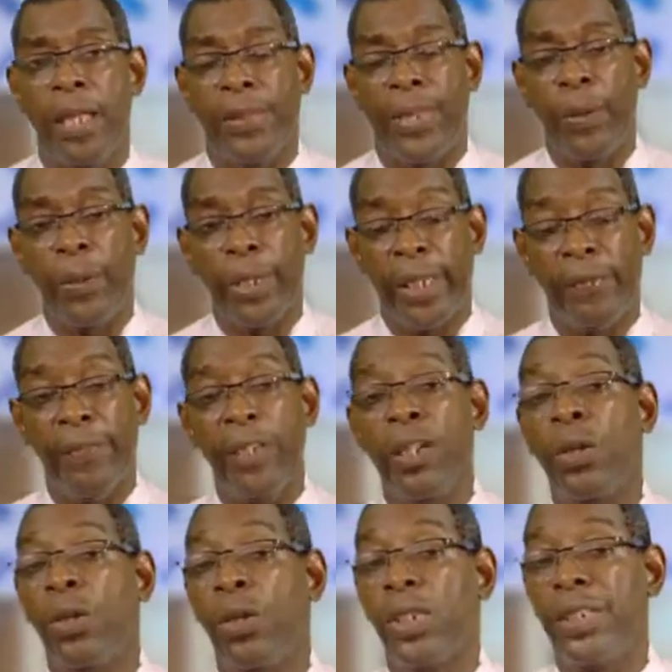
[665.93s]
they were given
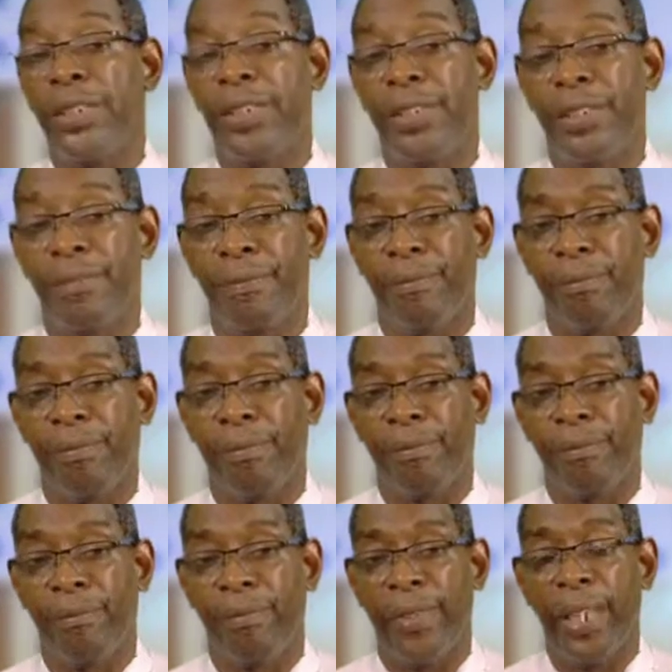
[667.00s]
laws
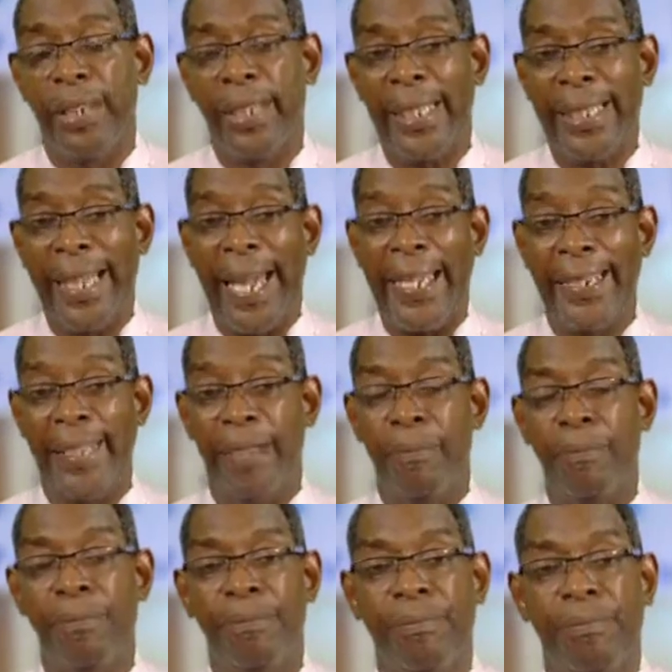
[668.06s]
to guide
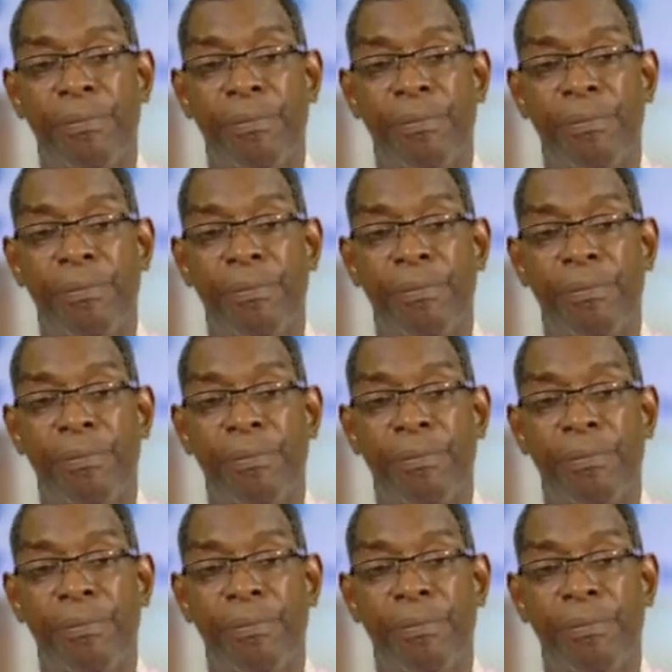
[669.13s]
them.